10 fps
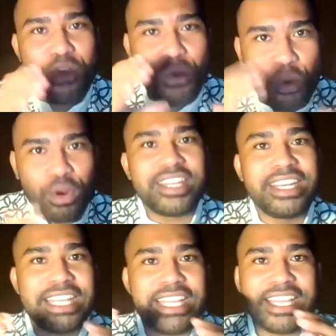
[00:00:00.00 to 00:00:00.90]

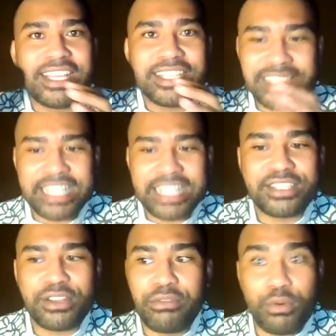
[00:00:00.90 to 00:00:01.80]
orderly sense
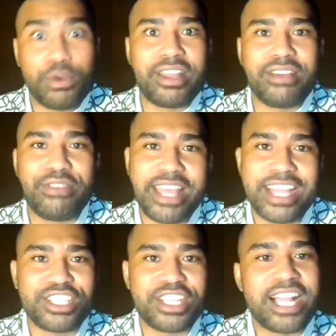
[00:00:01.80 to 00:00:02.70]
of order for
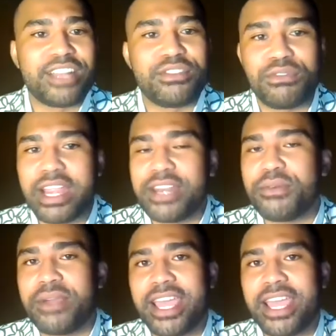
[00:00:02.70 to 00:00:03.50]
that child right away.